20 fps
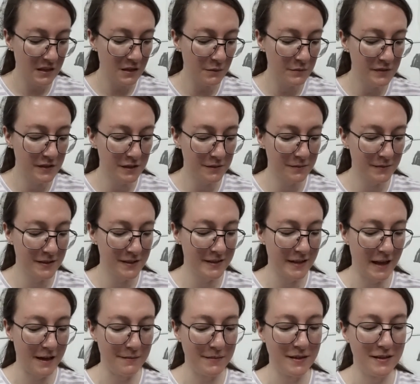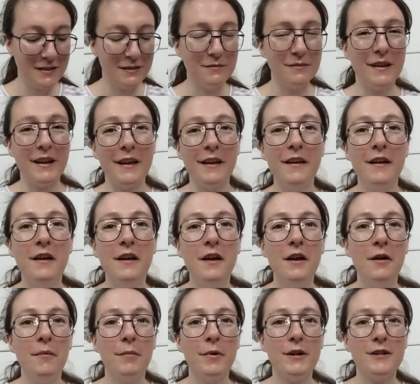which is really sad because when I
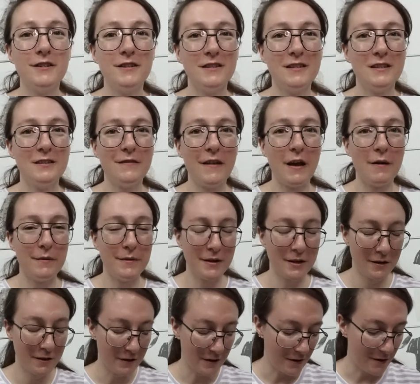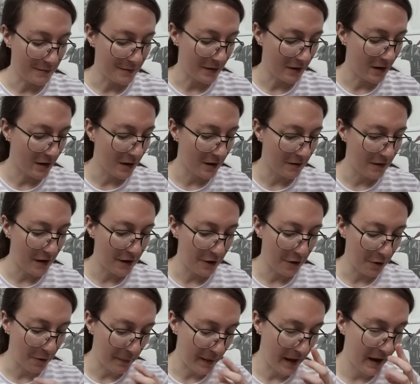purchased this fabric in
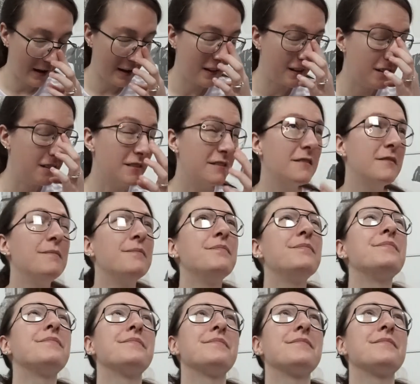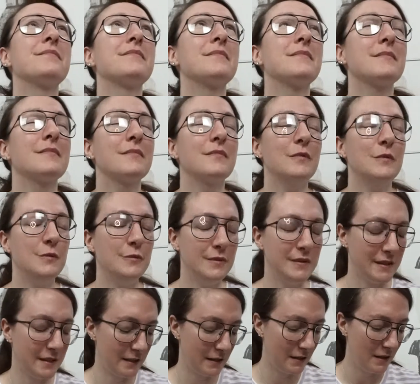Colorado back in, when
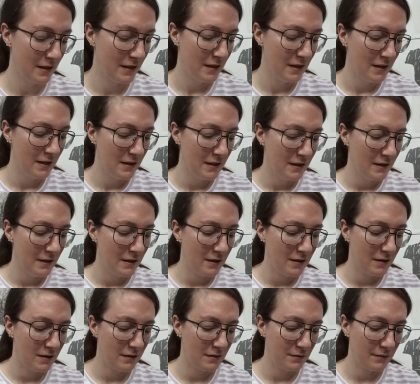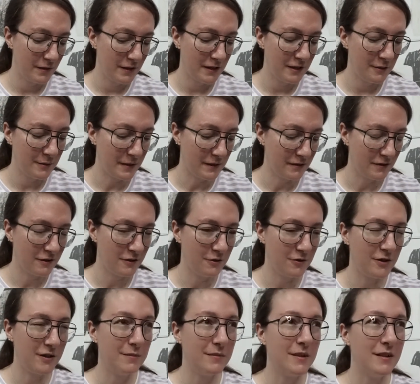was that, when did I do altitude
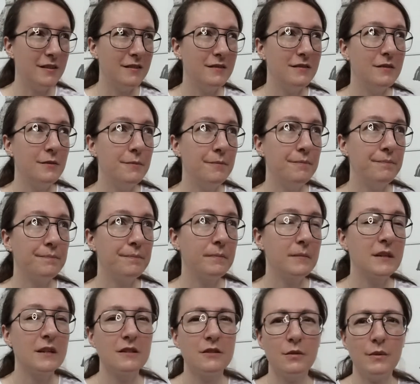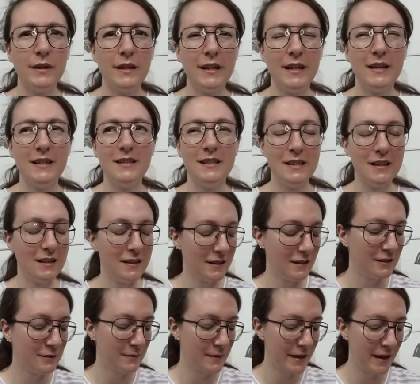chamber, 2018 I
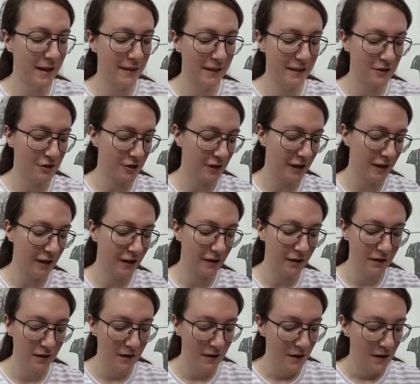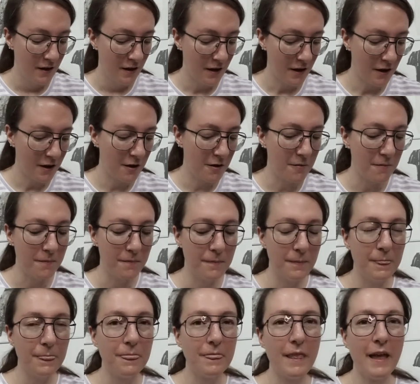think is when I had that training.
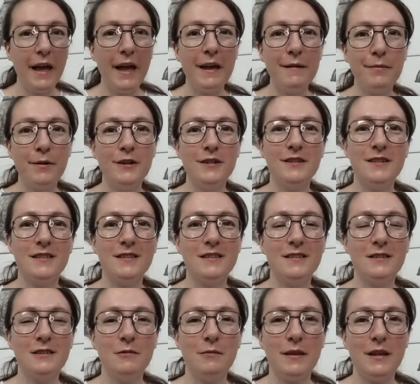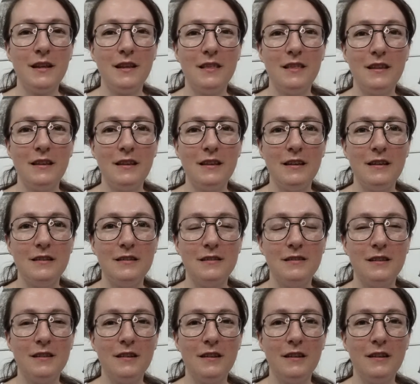I had purchased this to make the
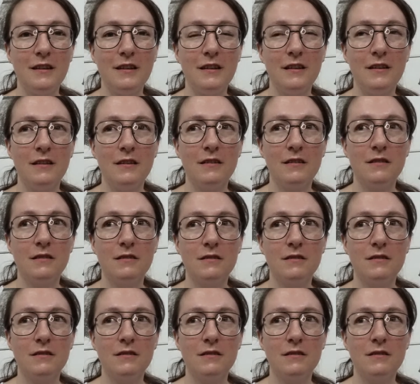sunny